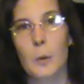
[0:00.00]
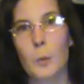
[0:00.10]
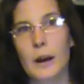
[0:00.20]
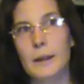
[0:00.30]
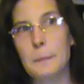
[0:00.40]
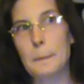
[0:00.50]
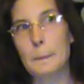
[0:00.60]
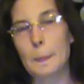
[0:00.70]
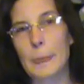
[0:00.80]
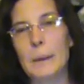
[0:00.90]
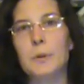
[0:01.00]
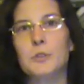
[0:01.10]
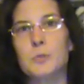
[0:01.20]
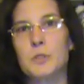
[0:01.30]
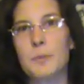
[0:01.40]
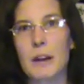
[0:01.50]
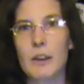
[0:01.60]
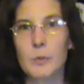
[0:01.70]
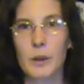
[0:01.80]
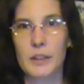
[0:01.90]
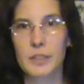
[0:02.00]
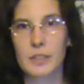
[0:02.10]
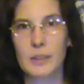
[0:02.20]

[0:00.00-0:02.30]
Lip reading: what that person was buried with.